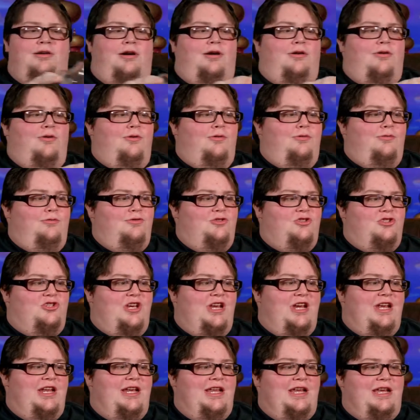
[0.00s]
Oh,
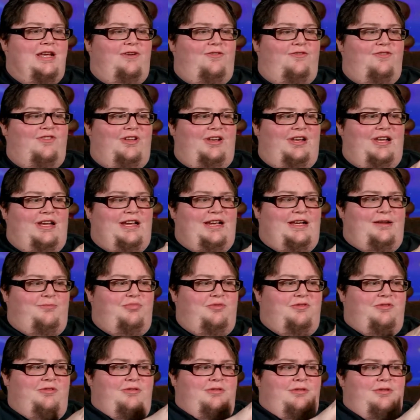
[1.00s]
genie of the
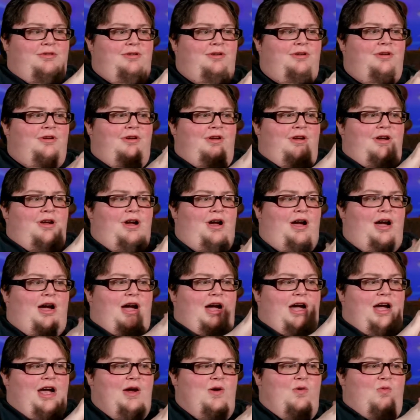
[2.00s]
lamp,
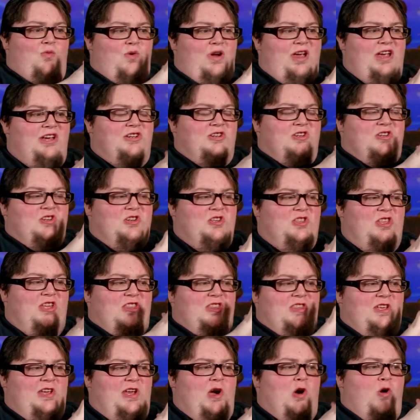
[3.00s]
I wish
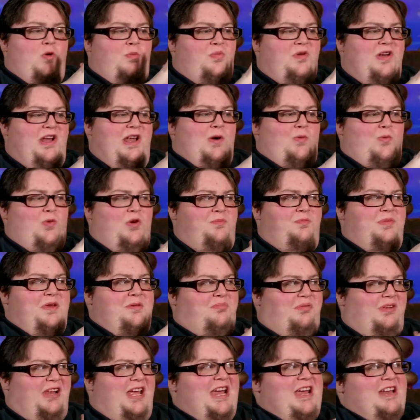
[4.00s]
that the opening would be
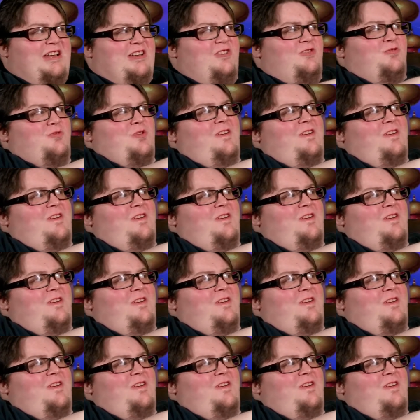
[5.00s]
played in